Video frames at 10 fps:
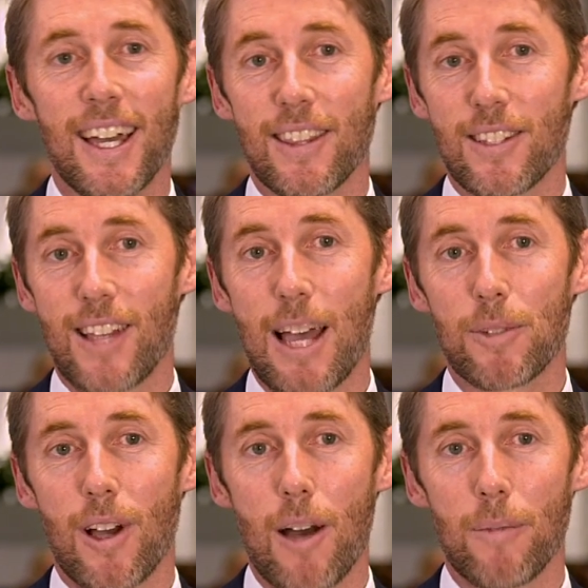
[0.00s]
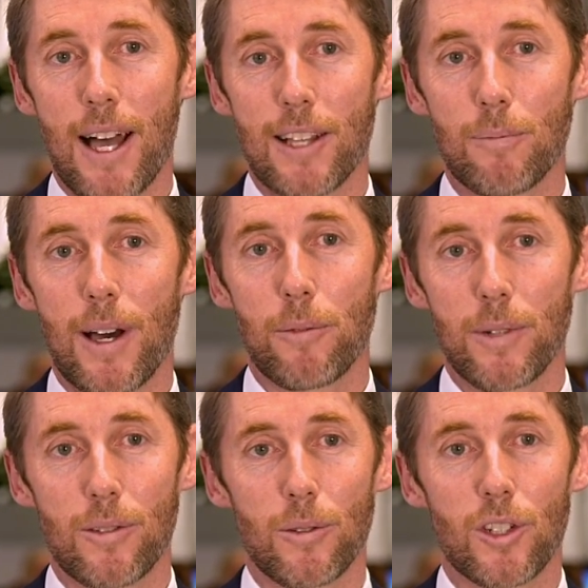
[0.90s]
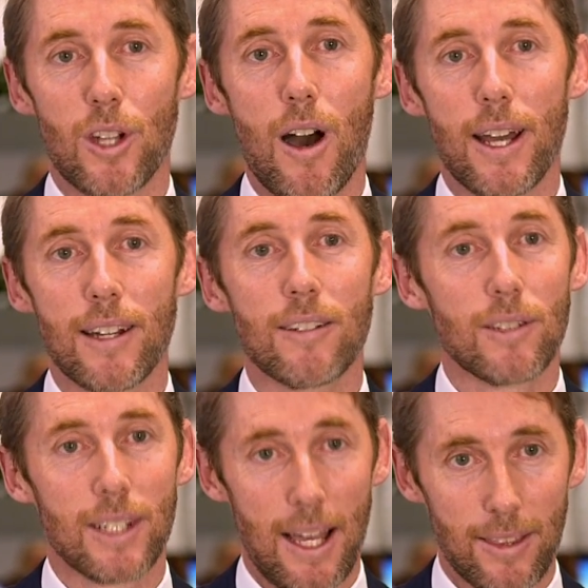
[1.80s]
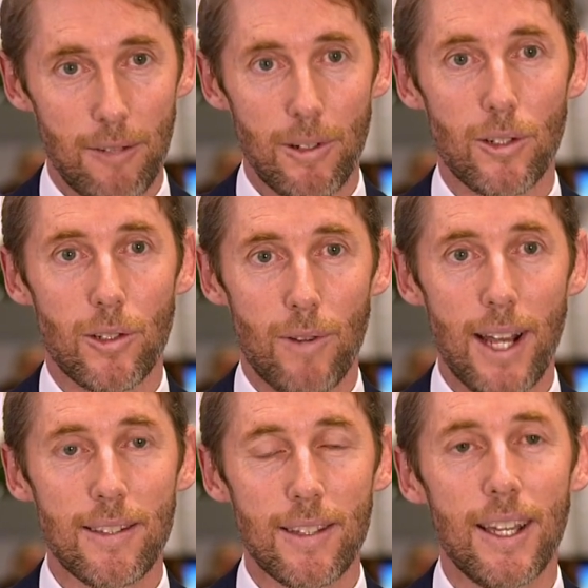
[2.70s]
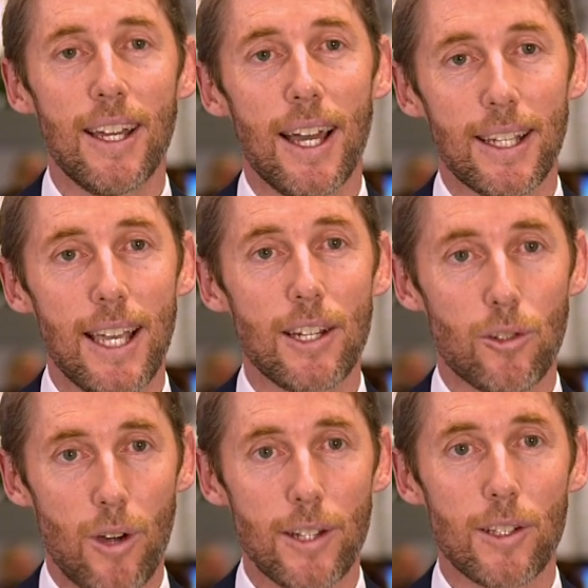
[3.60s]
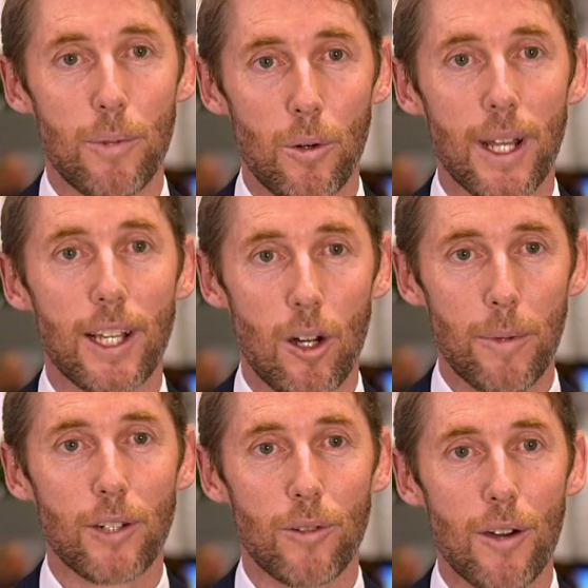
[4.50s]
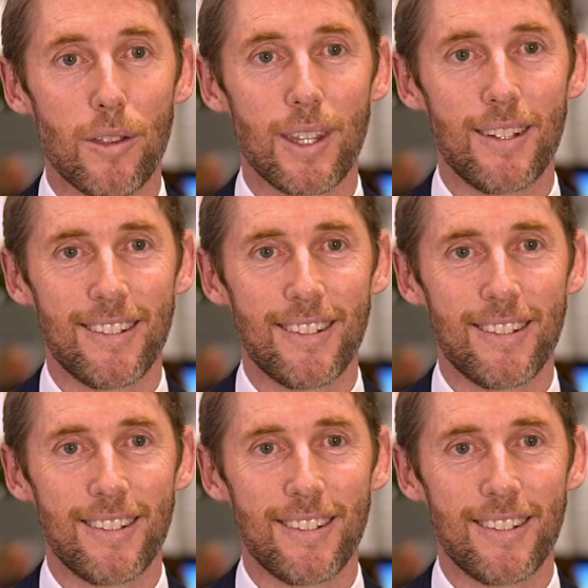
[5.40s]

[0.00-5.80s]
At the same time, last month we saw China cut their interest rates, again to try to support economic growth.